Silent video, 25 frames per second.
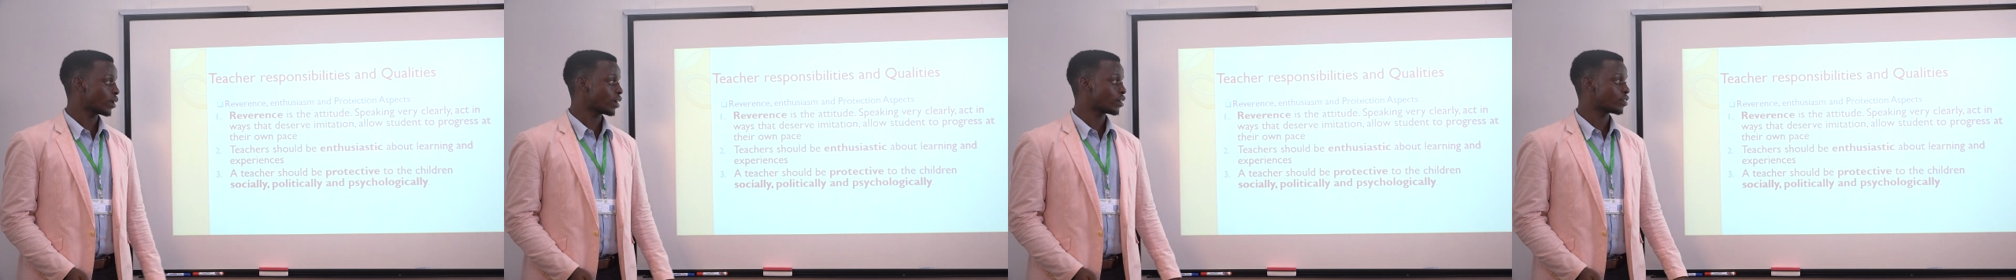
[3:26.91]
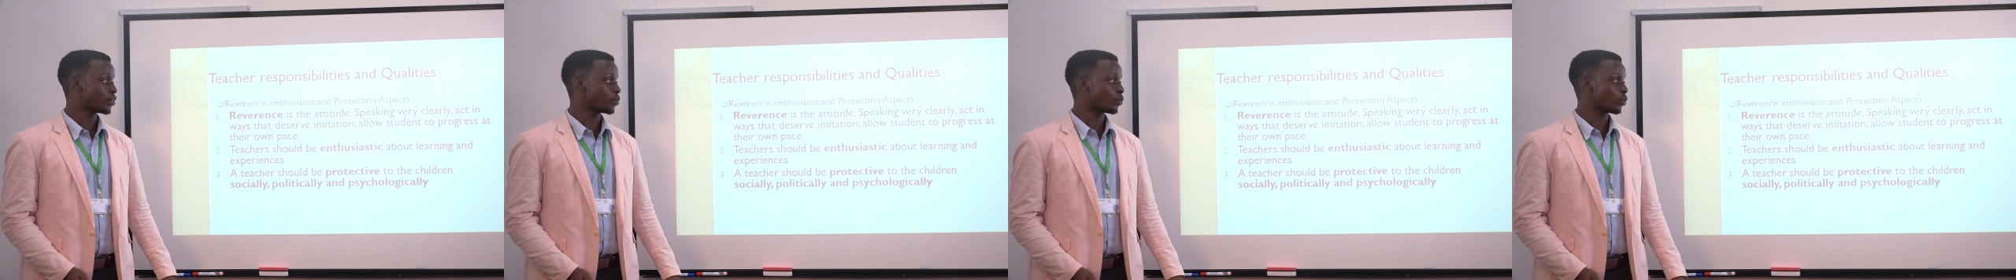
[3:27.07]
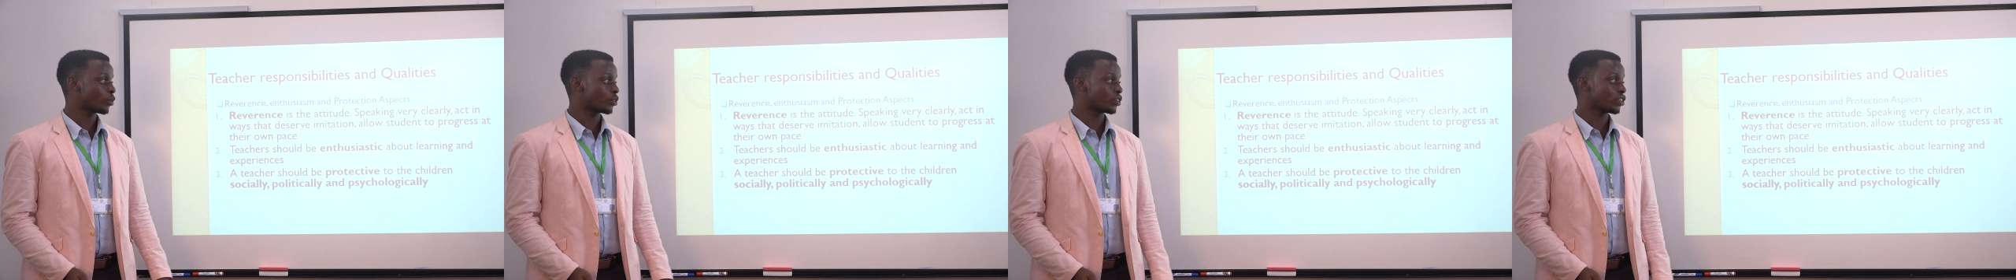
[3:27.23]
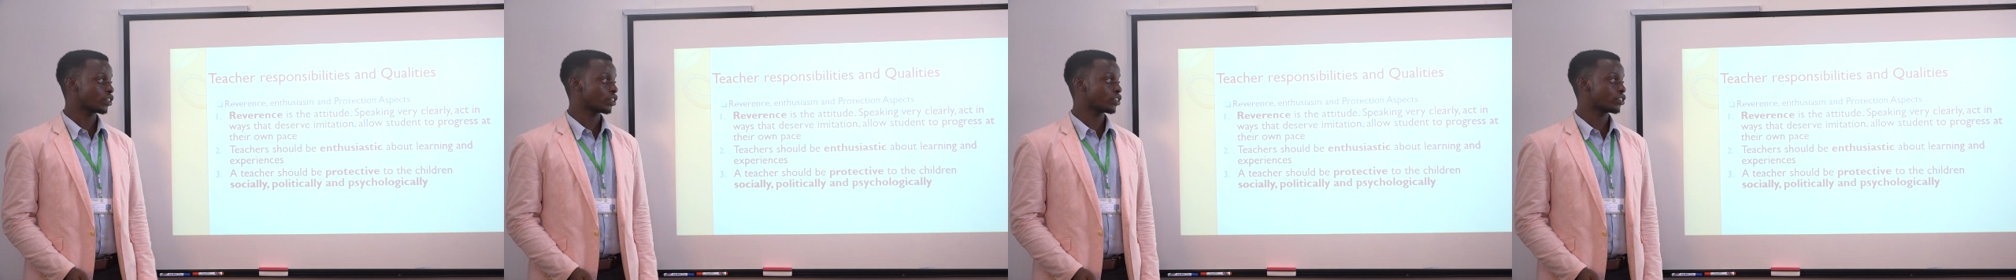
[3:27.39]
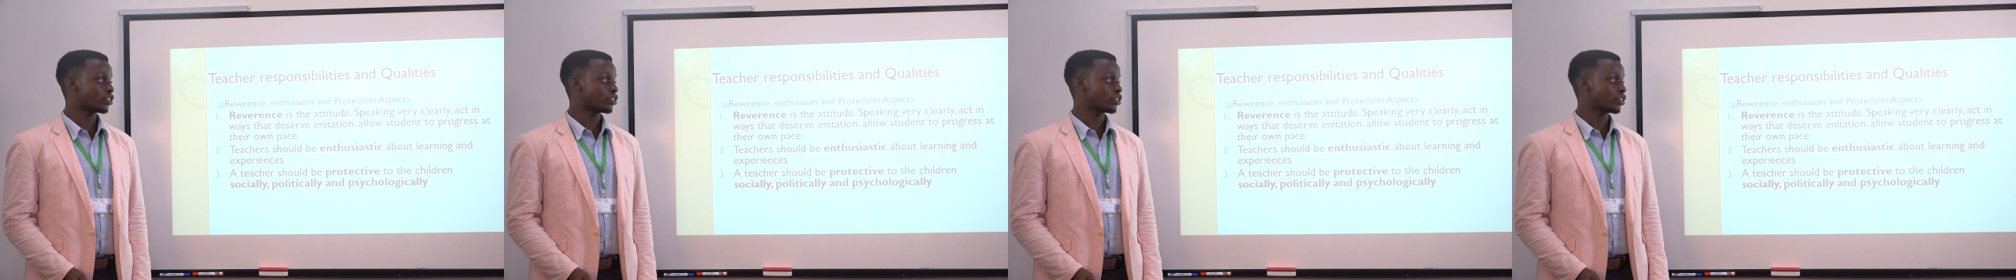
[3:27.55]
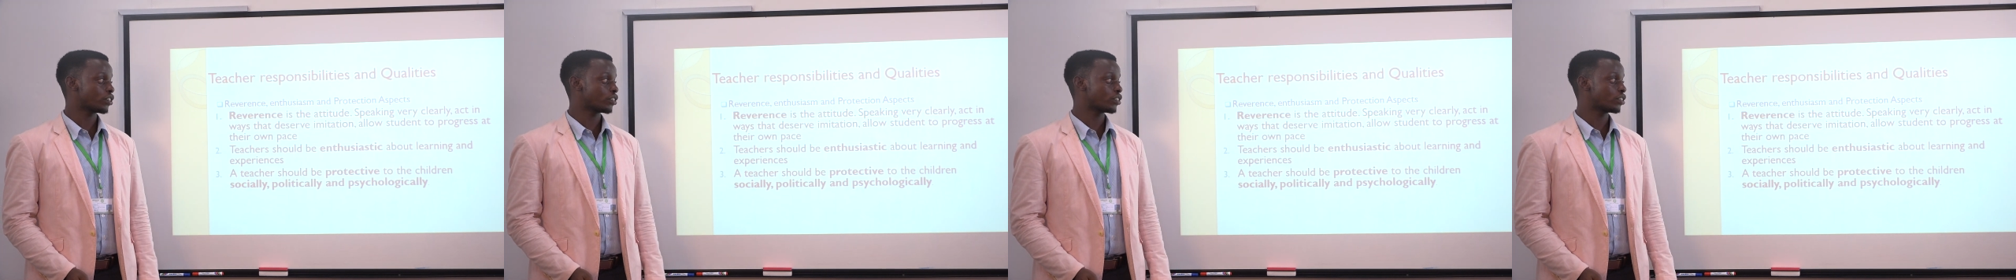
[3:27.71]
and
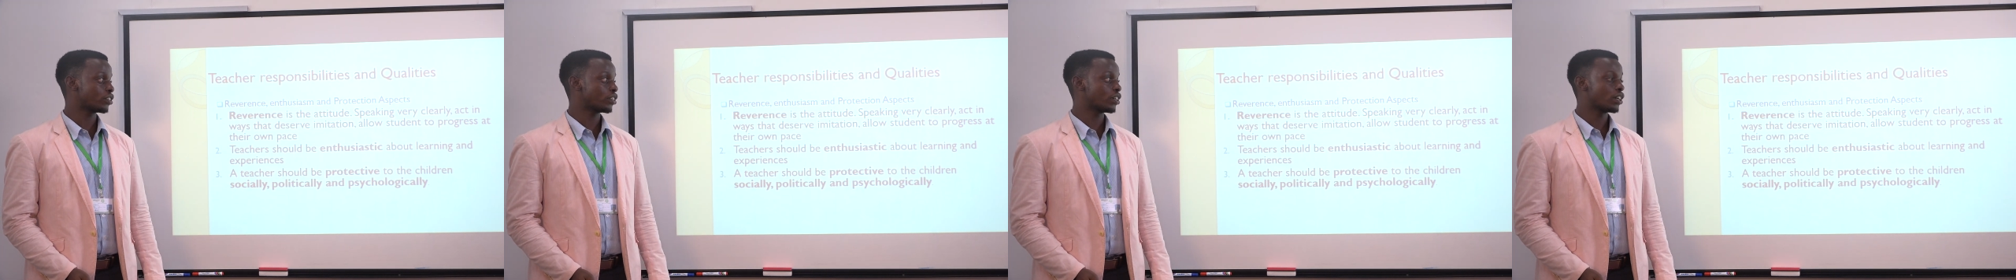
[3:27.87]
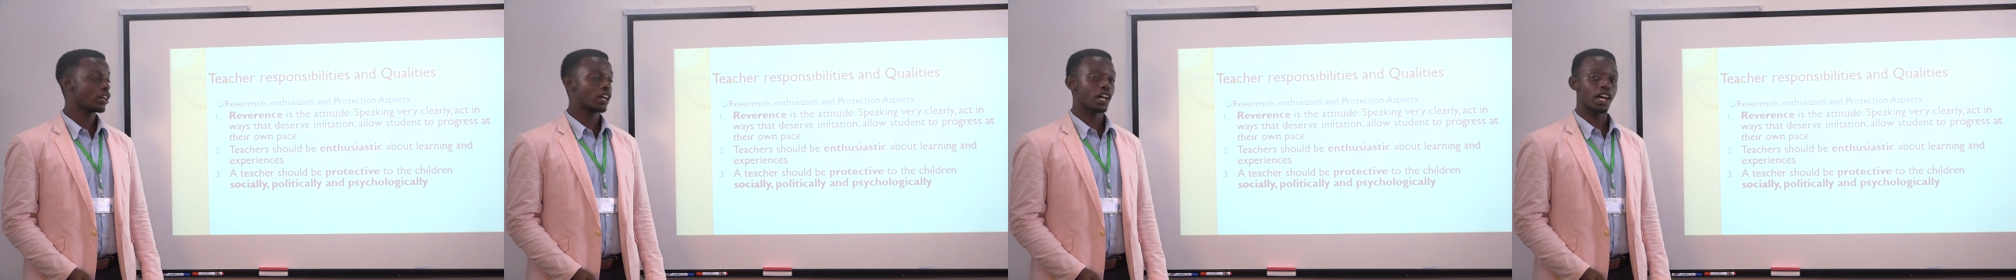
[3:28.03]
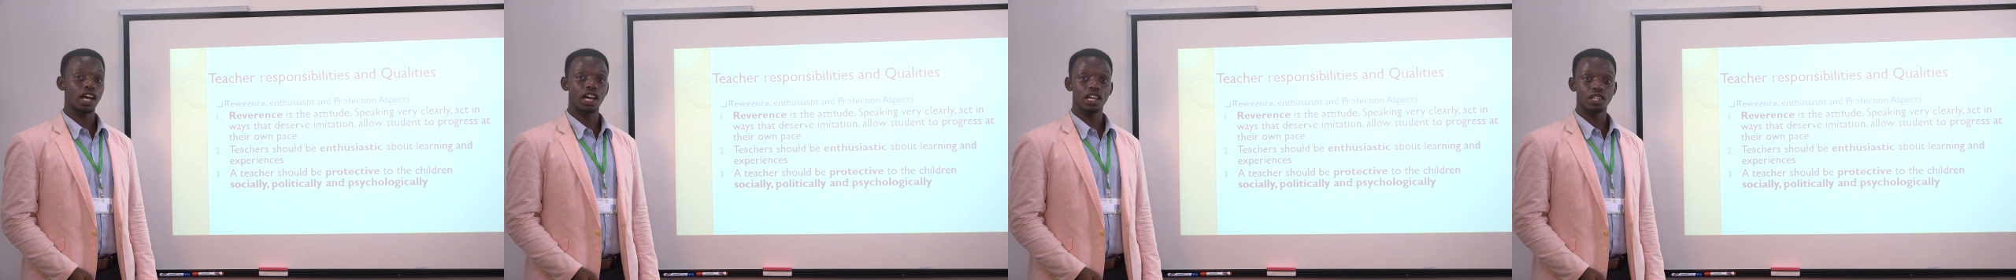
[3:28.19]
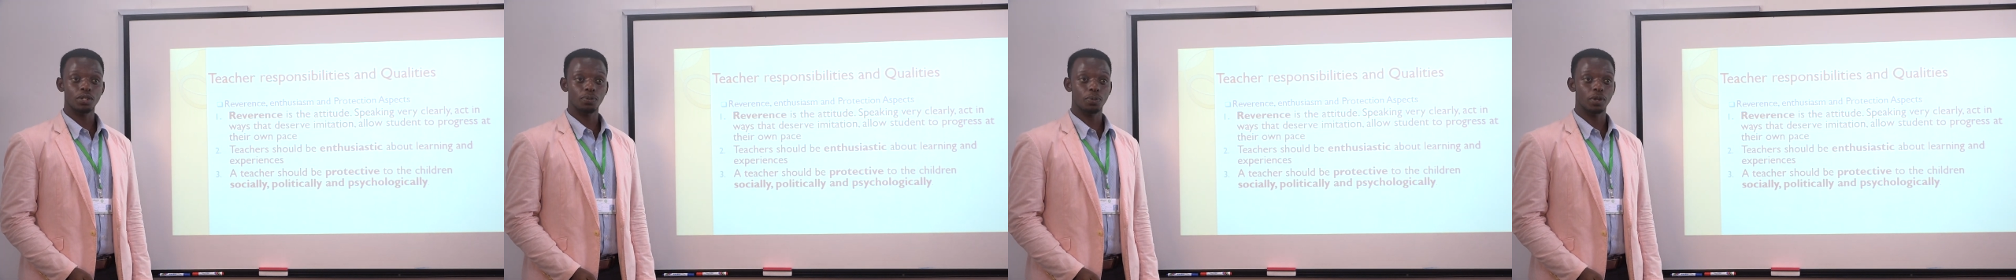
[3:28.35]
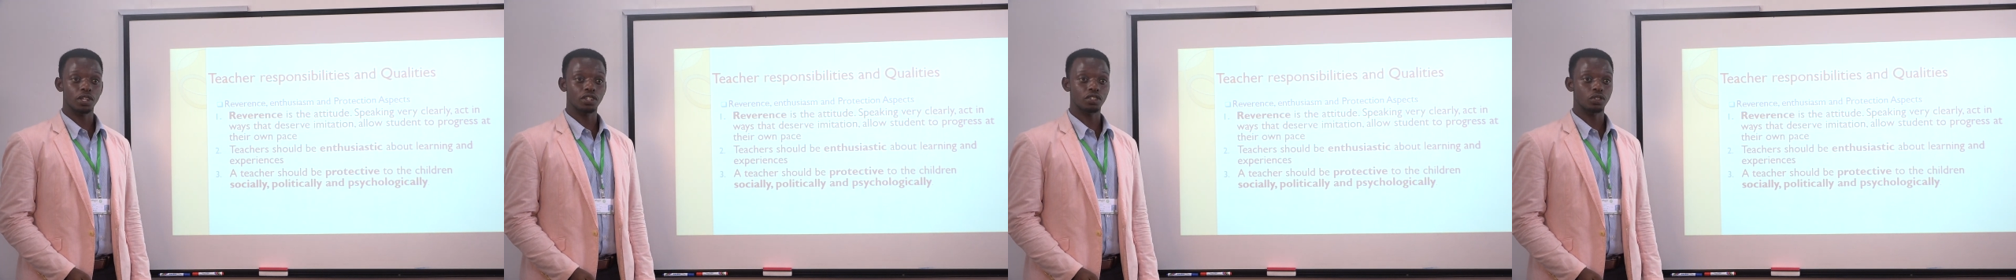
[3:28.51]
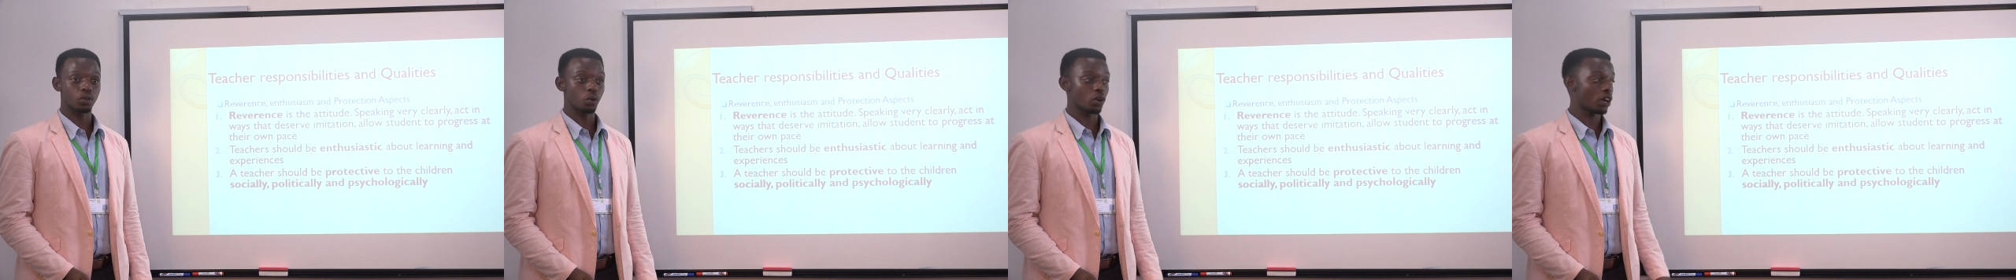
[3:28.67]
protection
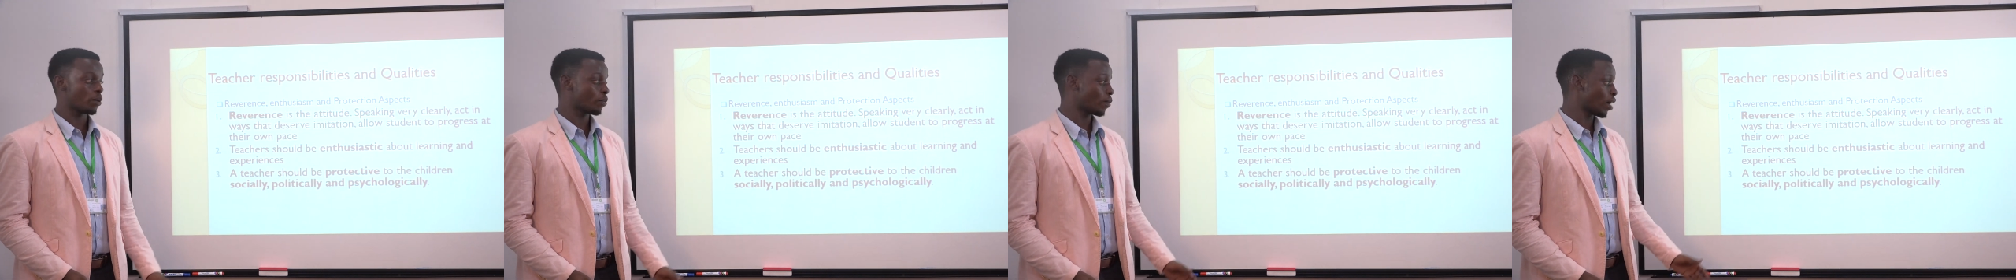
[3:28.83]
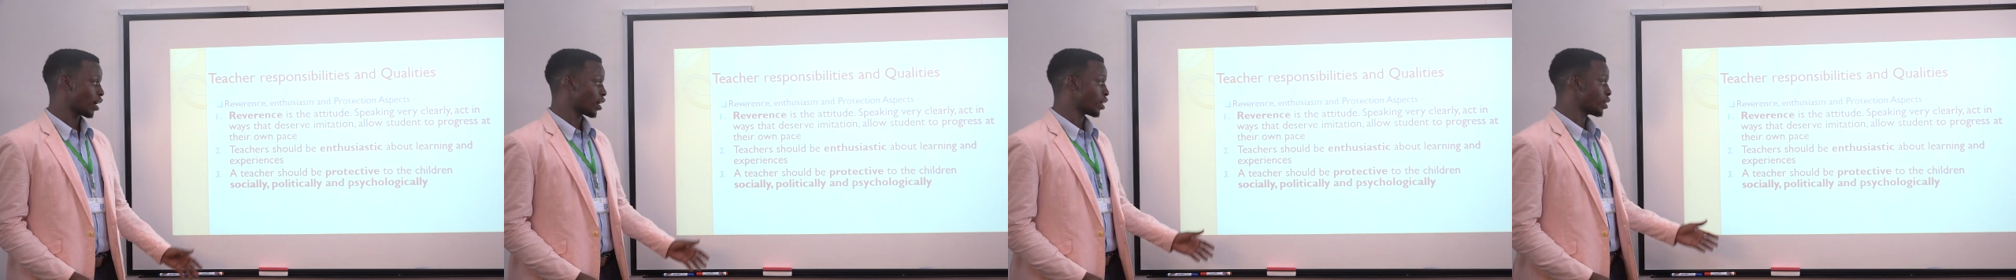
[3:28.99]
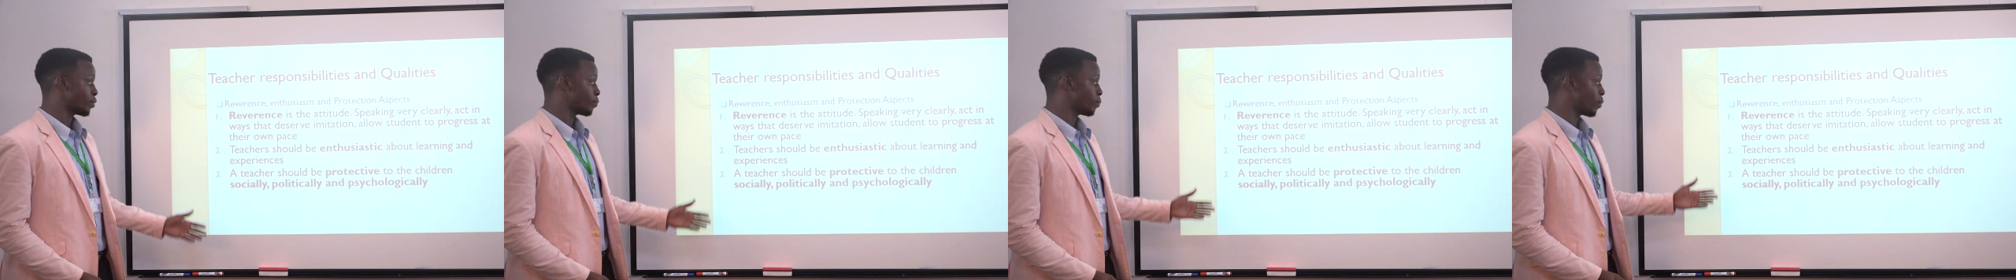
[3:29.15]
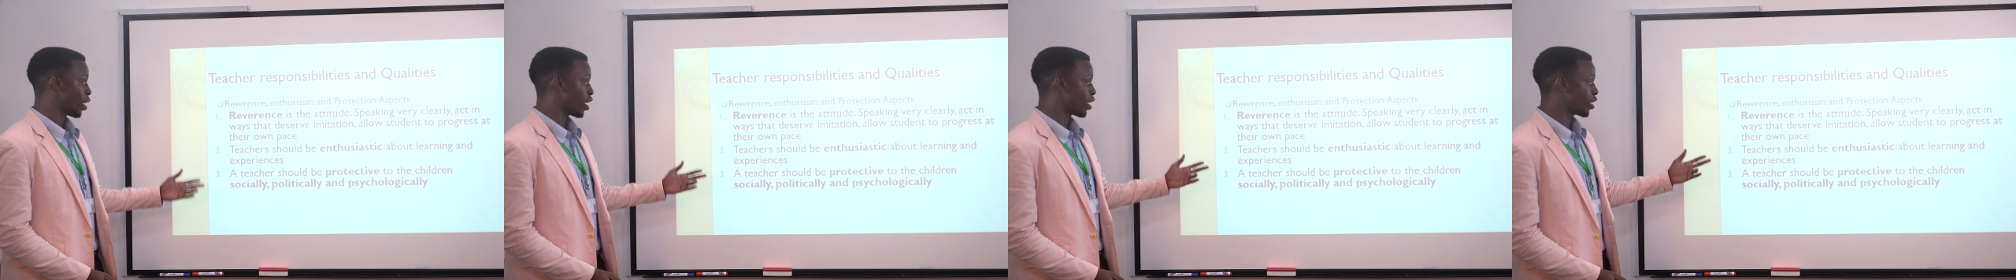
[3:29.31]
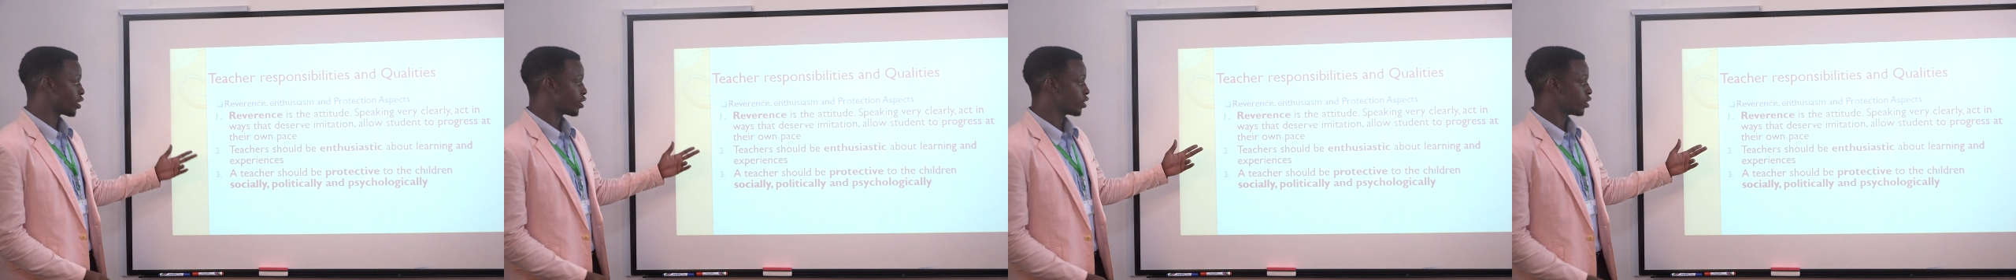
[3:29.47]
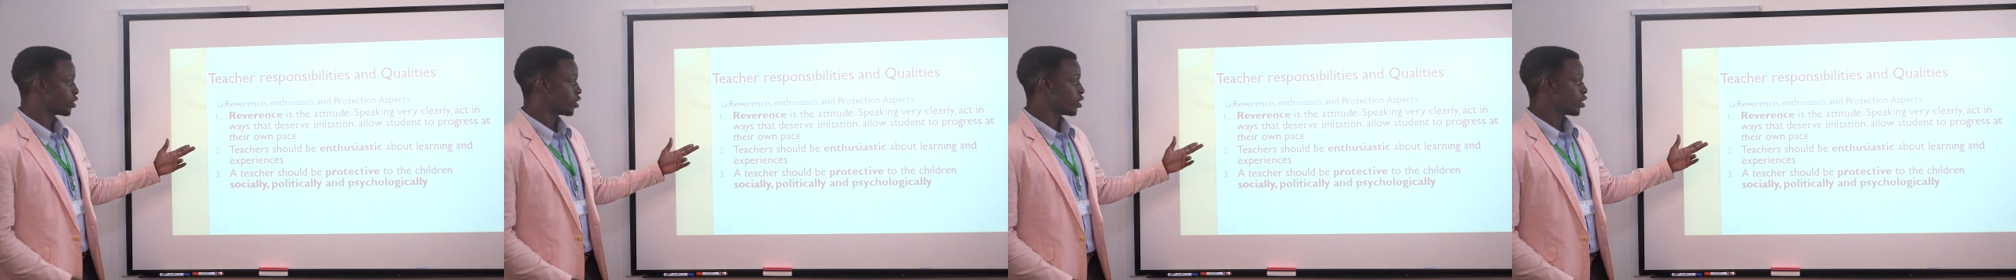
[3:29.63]
aspects, whereby
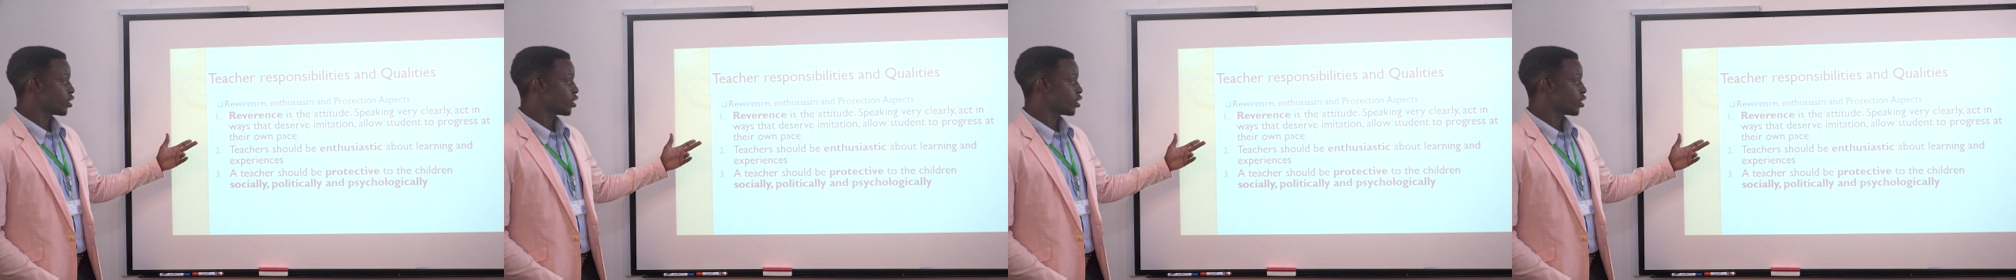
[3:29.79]
by